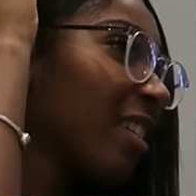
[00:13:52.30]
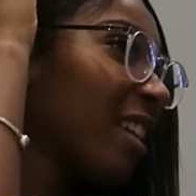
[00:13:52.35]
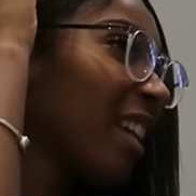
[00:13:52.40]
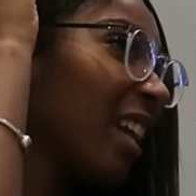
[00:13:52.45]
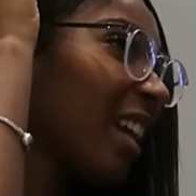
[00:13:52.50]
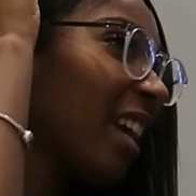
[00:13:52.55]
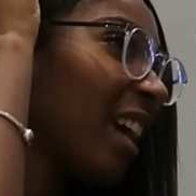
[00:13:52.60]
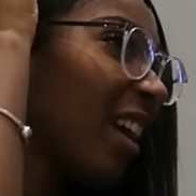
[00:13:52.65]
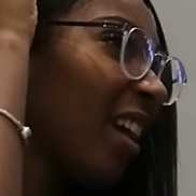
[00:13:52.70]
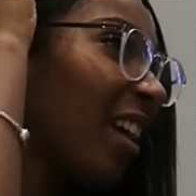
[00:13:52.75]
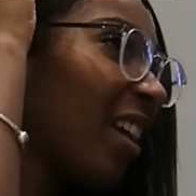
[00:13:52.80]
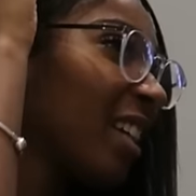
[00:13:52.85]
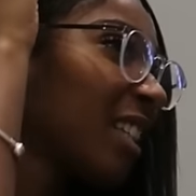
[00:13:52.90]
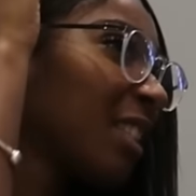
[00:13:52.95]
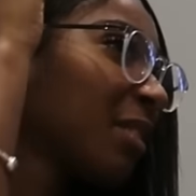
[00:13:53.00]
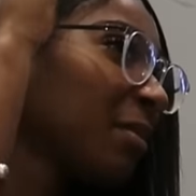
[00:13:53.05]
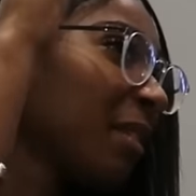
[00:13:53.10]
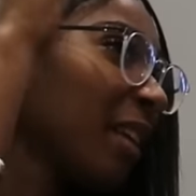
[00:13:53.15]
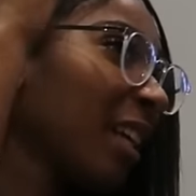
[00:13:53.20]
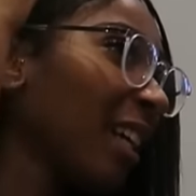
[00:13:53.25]
really
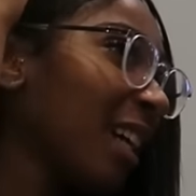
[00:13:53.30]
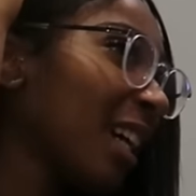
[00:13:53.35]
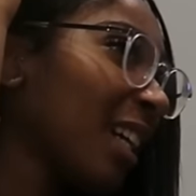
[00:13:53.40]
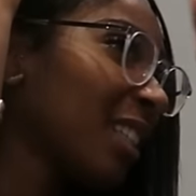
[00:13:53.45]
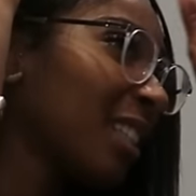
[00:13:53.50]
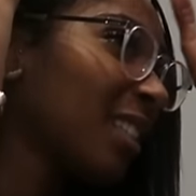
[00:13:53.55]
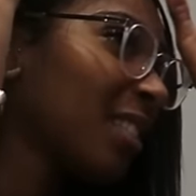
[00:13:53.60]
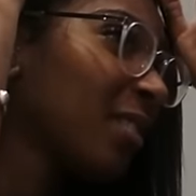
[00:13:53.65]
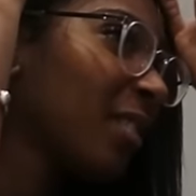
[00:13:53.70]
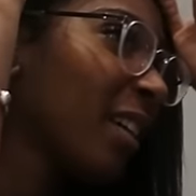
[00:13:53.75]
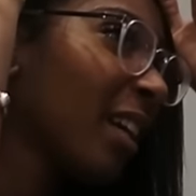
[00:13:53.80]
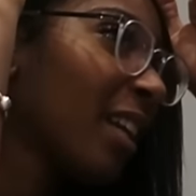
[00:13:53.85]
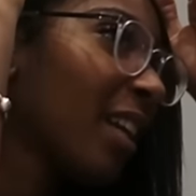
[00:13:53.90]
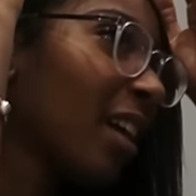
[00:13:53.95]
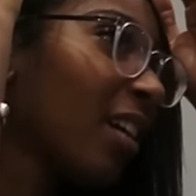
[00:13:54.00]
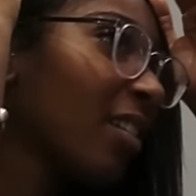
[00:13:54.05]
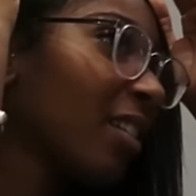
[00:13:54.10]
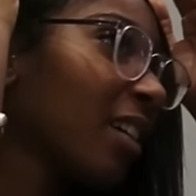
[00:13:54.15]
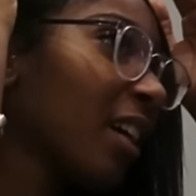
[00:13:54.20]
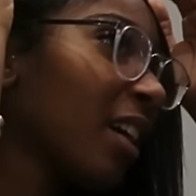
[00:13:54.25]
irks me, I swear
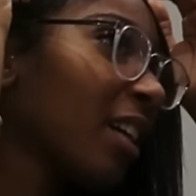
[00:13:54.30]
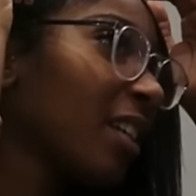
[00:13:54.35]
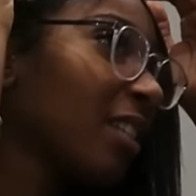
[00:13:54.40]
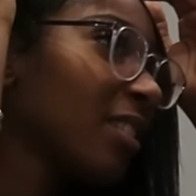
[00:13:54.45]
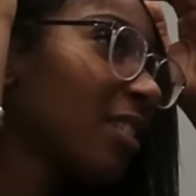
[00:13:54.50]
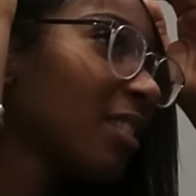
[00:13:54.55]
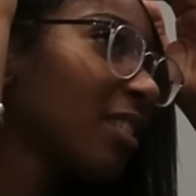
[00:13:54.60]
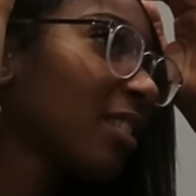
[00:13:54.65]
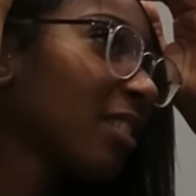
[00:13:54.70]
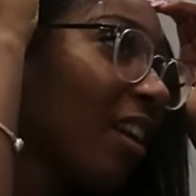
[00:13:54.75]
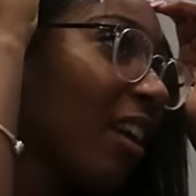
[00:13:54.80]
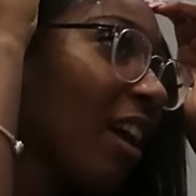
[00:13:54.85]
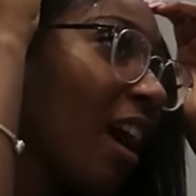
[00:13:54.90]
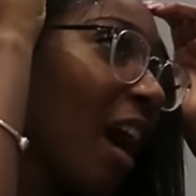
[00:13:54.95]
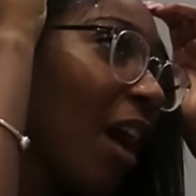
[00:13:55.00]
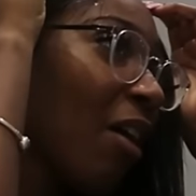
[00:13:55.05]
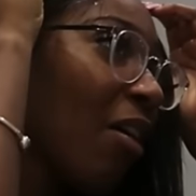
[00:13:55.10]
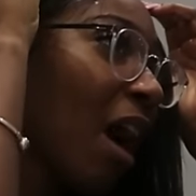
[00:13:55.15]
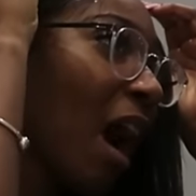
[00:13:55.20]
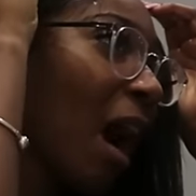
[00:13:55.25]
down, guys. Like,
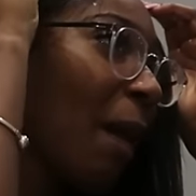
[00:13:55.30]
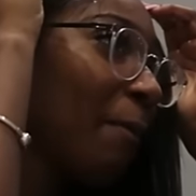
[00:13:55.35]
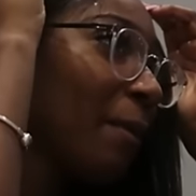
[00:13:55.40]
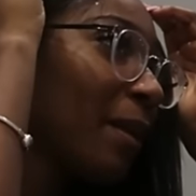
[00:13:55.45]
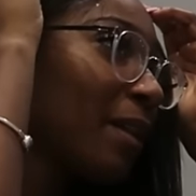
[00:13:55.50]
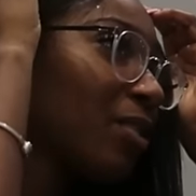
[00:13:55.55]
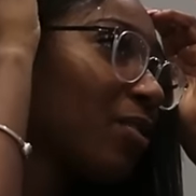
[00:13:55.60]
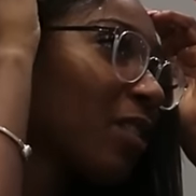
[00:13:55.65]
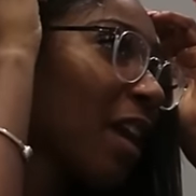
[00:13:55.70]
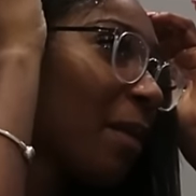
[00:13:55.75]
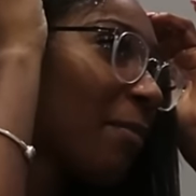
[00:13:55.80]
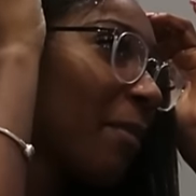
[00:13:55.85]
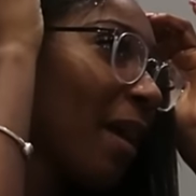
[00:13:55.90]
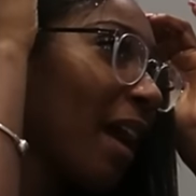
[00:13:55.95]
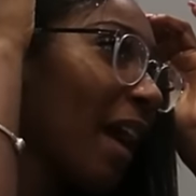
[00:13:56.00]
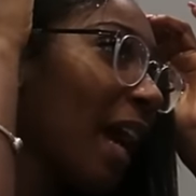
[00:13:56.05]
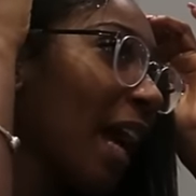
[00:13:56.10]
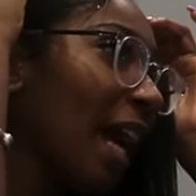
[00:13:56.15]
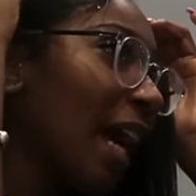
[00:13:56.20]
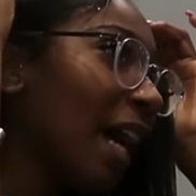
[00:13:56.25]
I'll happily straighten
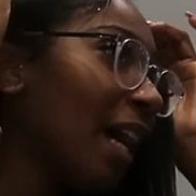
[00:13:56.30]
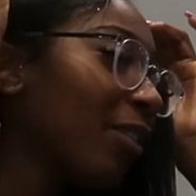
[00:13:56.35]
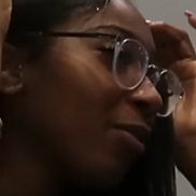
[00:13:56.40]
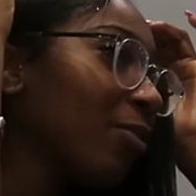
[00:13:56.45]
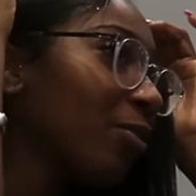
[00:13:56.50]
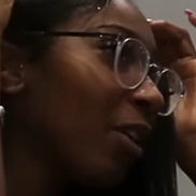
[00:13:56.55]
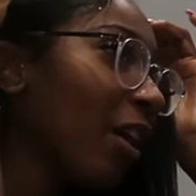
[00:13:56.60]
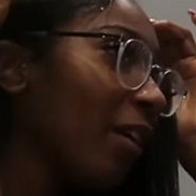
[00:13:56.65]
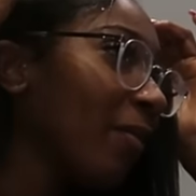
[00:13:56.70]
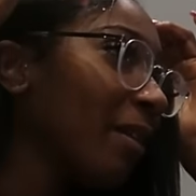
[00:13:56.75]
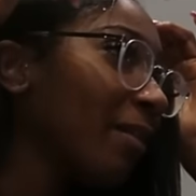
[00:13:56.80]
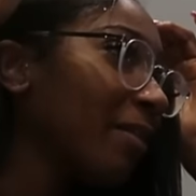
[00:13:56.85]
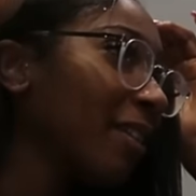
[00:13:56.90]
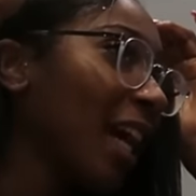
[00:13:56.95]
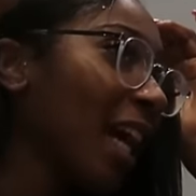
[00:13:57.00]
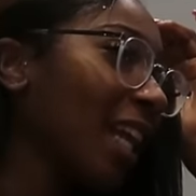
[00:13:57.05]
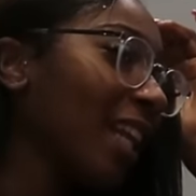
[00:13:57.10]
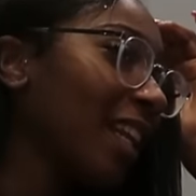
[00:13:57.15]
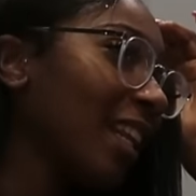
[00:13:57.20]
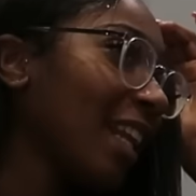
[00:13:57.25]
my hair, although I've been
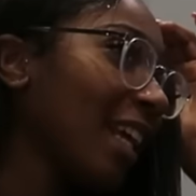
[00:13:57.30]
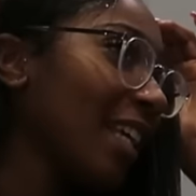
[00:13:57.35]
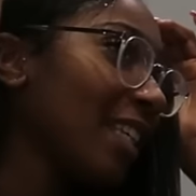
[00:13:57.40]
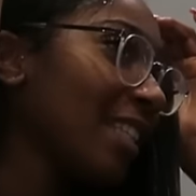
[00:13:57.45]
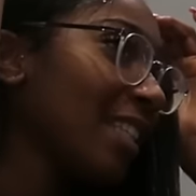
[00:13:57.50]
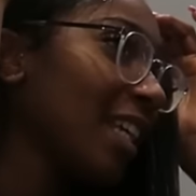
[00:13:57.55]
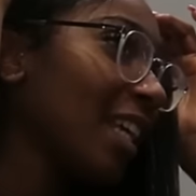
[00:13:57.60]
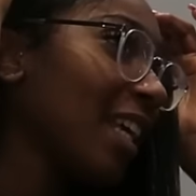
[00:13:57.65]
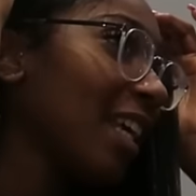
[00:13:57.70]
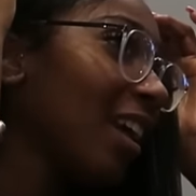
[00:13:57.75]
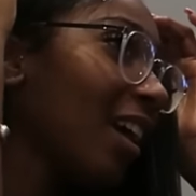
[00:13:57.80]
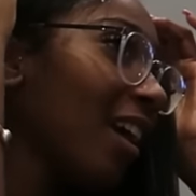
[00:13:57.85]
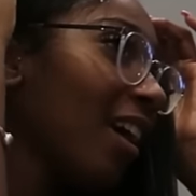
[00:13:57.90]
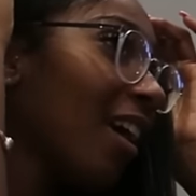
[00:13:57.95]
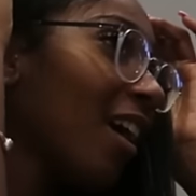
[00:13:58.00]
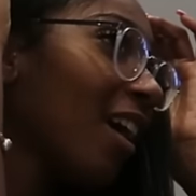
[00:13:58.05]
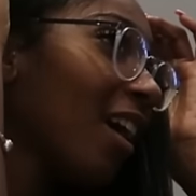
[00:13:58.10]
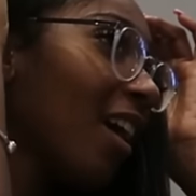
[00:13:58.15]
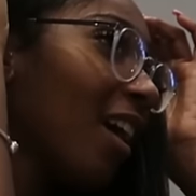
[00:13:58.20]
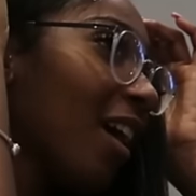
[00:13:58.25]
kind of lazy.
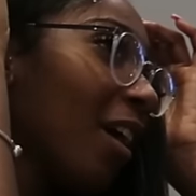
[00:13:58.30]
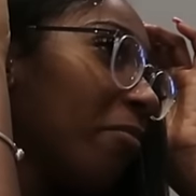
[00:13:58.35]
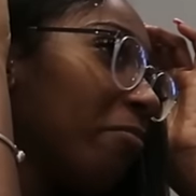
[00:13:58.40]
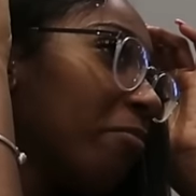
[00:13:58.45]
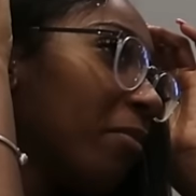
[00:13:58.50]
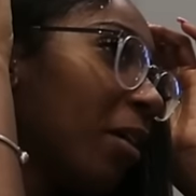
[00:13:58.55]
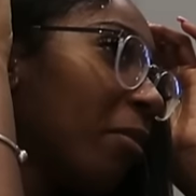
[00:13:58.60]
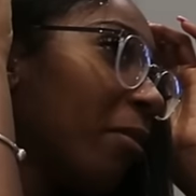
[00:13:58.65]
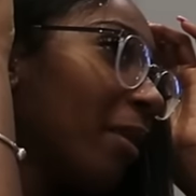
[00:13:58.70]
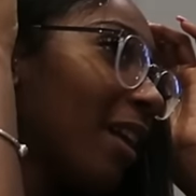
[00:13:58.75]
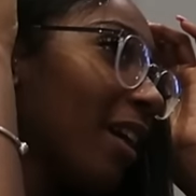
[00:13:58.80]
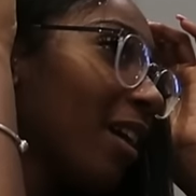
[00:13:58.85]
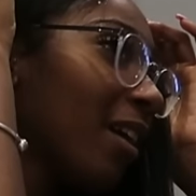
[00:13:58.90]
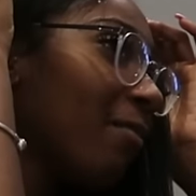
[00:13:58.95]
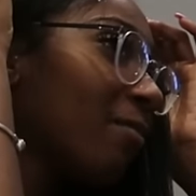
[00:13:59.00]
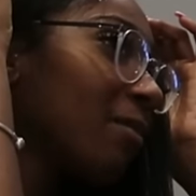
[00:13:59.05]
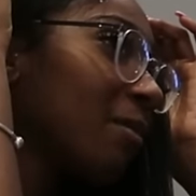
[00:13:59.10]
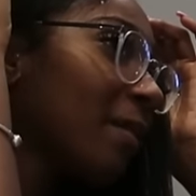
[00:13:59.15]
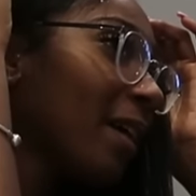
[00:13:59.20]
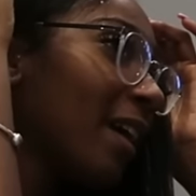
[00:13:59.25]
But when it
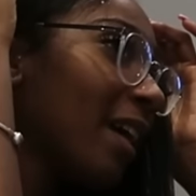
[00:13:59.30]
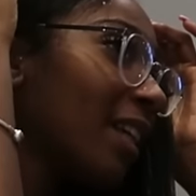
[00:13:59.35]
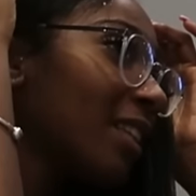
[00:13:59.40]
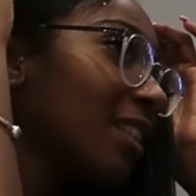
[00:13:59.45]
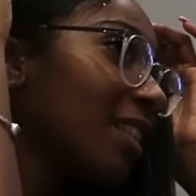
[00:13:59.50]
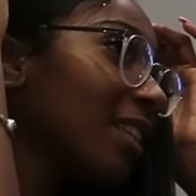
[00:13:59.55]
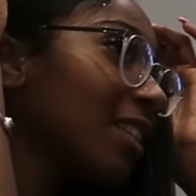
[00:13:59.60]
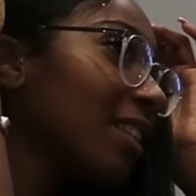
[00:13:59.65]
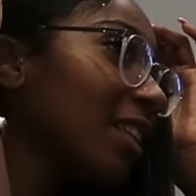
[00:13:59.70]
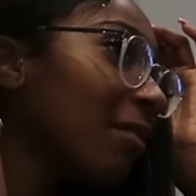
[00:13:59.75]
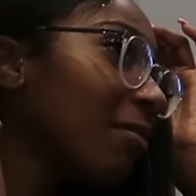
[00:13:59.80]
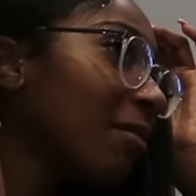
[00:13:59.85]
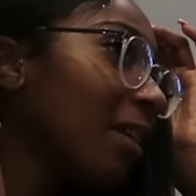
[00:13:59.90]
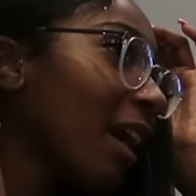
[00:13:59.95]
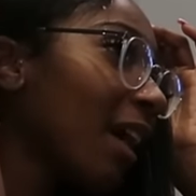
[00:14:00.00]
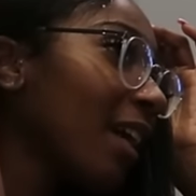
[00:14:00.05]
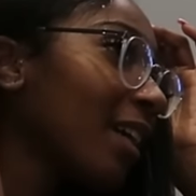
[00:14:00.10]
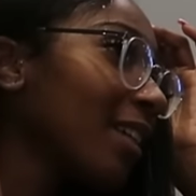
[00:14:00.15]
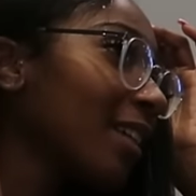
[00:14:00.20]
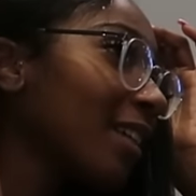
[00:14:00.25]
comes to my edges, I'm
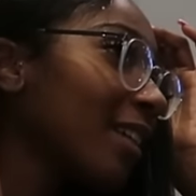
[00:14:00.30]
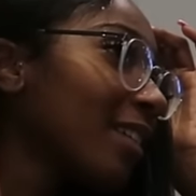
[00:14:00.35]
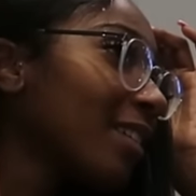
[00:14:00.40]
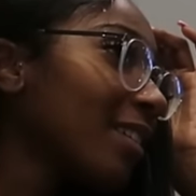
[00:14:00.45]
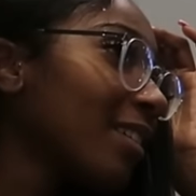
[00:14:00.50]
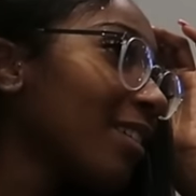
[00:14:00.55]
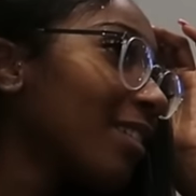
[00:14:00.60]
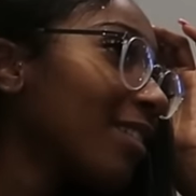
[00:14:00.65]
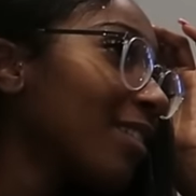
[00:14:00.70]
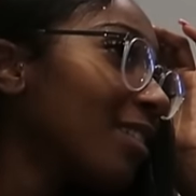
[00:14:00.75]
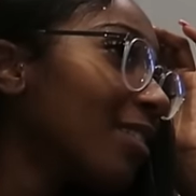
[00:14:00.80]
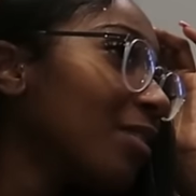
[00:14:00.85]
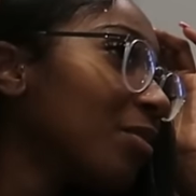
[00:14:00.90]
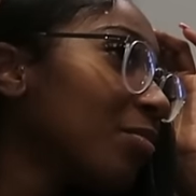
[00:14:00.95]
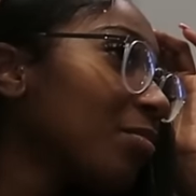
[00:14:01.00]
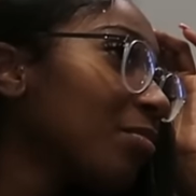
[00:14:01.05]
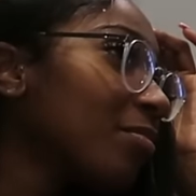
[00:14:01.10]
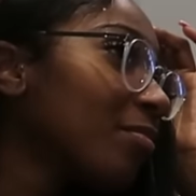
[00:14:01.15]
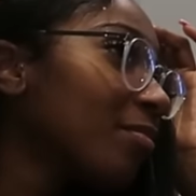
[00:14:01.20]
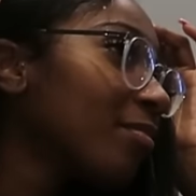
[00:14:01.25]
like,
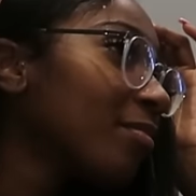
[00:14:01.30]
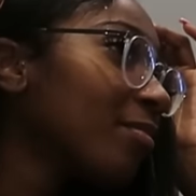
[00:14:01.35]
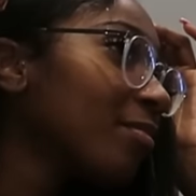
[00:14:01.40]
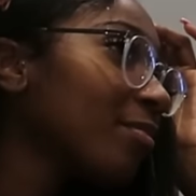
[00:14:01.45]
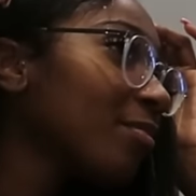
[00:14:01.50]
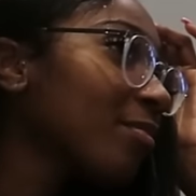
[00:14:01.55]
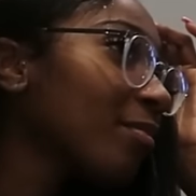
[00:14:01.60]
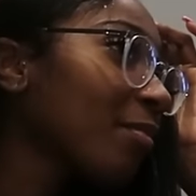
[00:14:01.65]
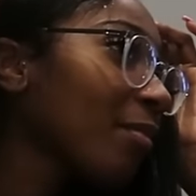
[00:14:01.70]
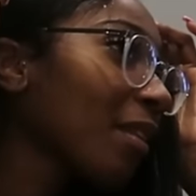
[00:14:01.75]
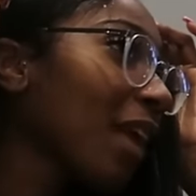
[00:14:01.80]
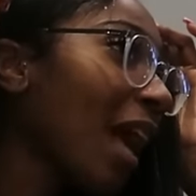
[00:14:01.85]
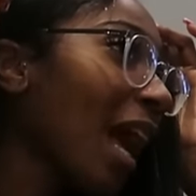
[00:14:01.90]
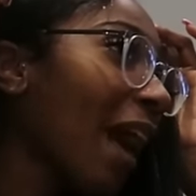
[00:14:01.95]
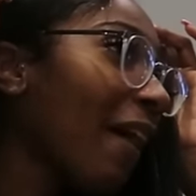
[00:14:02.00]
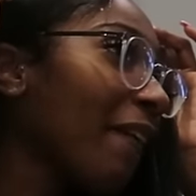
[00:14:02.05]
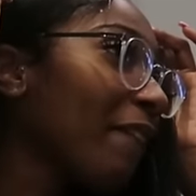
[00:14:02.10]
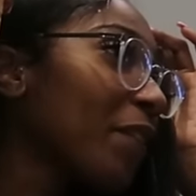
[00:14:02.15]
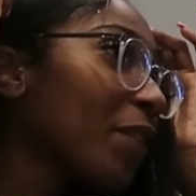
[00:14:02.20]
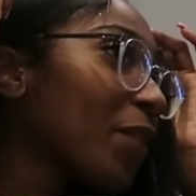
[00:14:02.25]
oh,
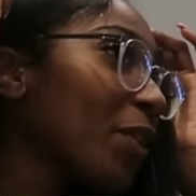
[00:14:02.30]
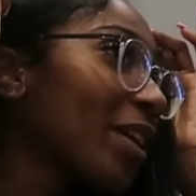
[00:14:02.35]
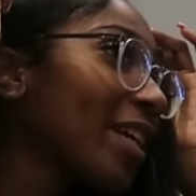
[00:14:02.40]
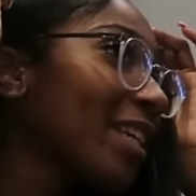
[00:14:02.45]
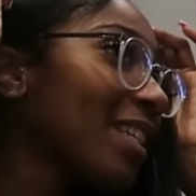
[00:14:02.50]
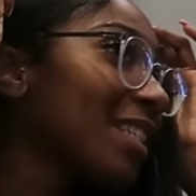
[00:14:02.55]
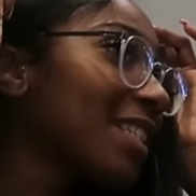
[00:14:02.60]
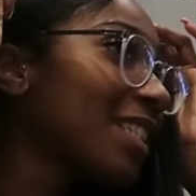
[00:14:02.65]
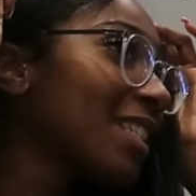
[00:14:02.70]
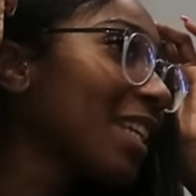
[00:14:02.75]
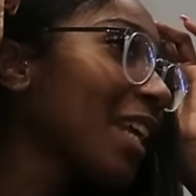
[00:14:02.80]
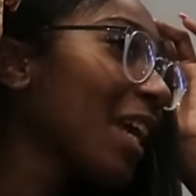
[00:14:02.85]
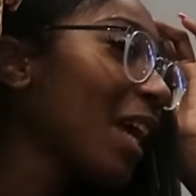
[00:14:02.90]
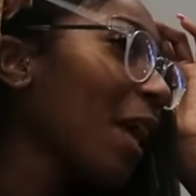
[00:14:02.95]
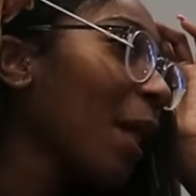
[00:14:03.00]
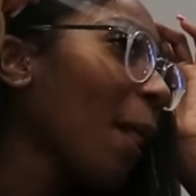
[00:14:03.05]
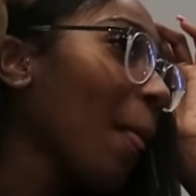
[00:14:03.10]
I've reached